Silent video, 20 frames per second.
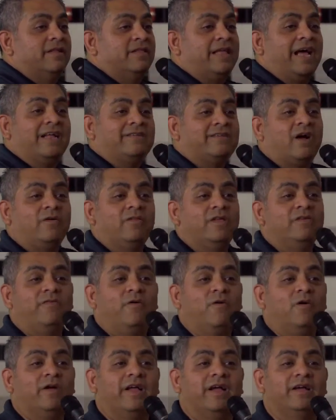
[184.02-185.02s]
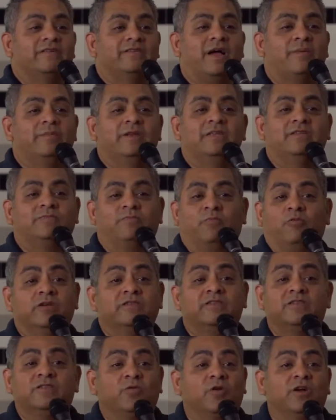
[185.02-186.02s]
That's how they forecast how many
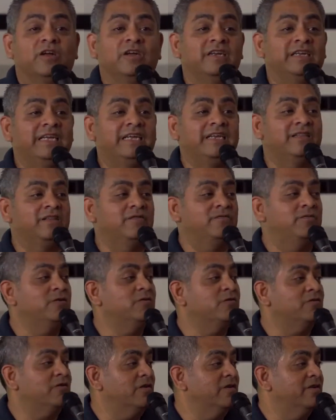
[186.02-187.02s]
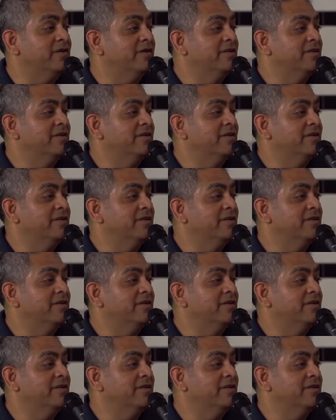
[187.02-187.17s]
prisons we're going to need in the future.